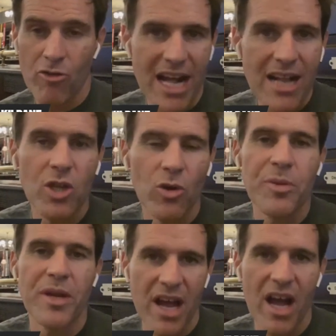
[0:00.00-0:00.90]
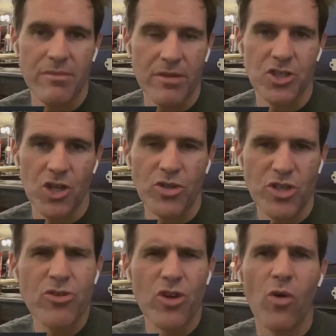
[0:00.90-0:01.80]
Yeah. Ronaldo will be a nightmare, Joe.
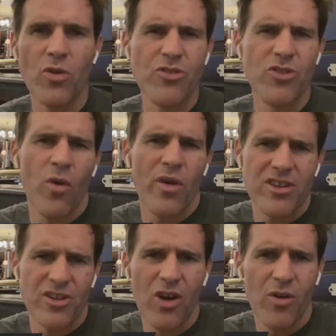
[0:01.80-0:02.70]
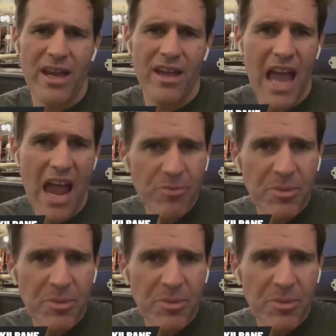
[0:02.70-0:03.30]
You know, you know it, you know it. No,